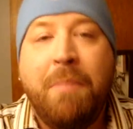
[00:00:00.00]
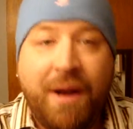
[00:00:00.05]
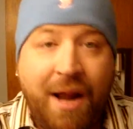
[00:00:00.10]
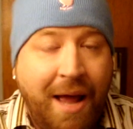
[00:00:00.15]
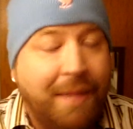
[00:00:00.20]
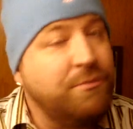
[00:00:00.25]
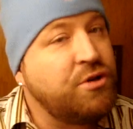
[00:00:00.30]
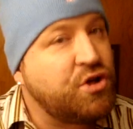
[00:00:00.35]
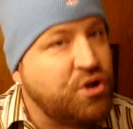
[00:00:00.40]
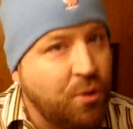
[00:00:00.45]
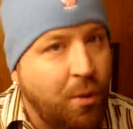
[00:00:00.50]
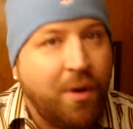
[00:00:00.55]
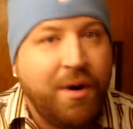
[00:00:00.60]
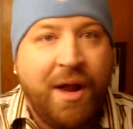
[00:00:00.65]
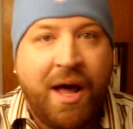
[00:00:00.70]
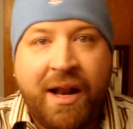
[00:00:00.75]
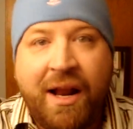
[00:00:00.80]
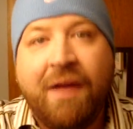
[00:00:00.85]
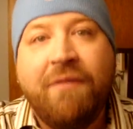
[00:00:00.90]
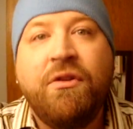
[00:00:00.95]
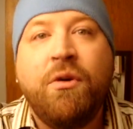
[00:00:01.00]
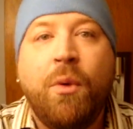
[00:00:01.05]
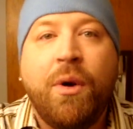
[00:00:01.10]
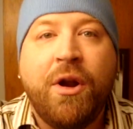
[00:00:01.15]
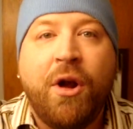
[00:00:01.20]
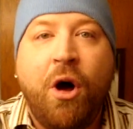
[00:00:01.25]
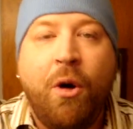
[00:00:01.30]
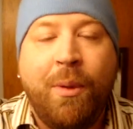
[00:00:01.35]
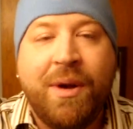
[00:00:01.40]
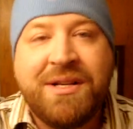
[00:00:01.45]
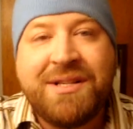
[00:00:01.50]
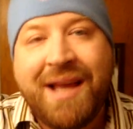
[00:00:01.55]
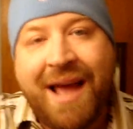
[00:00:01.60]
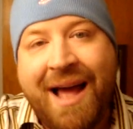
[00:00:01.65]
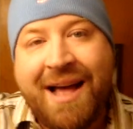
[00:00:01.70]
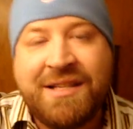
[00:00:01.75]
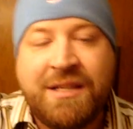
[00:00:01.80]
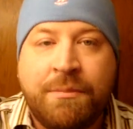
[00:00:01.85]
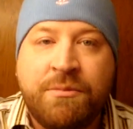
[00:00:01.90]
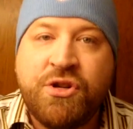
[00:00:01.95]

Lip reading: but I'm sure not everyone always has.